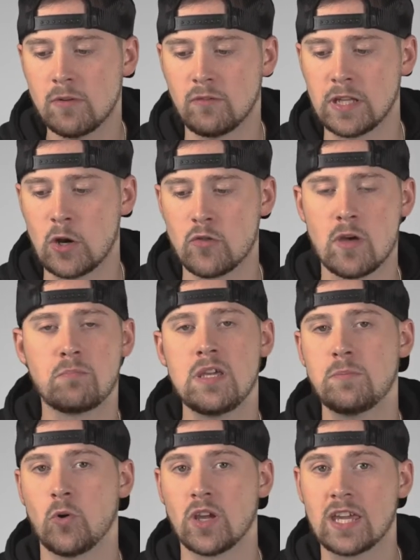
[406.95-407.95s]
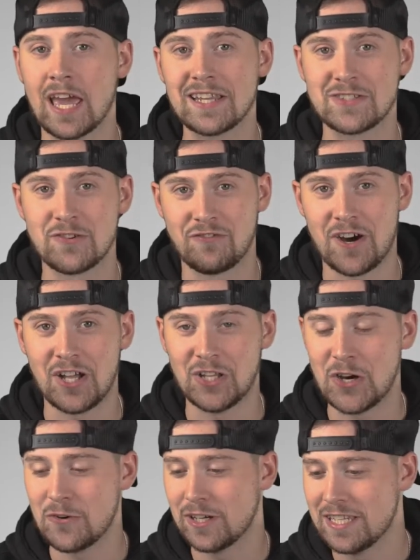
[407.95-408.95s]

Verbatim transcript: of leader that people get to follow,